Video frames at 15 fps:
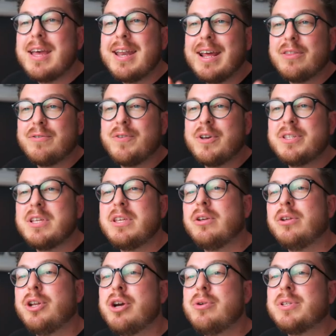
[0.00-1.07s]
Now, the first thing
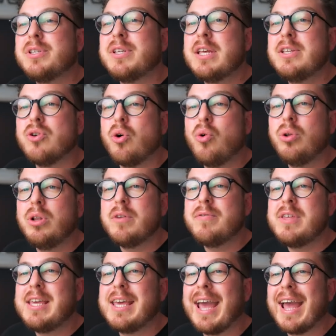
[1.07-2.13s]
you'll notice is all of
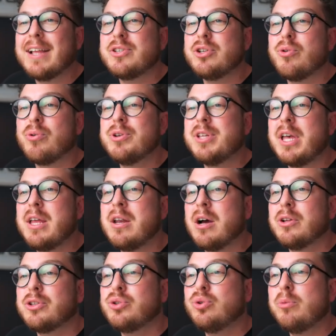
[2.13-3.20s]
the categories in
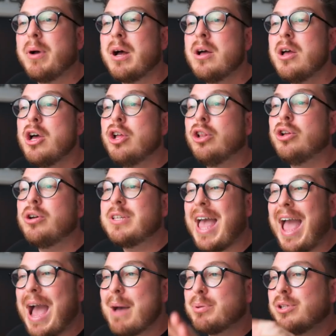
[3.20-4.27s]
our toolbar looks
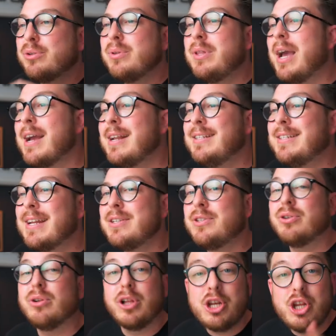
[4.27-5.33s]
absolutely
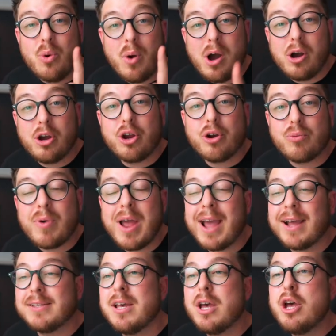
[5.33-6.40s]
identical, and you are
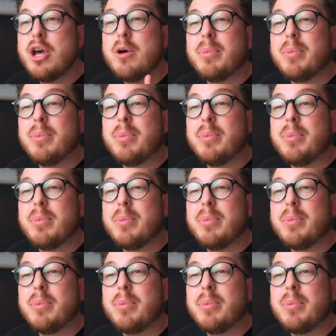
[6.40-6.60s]
correct.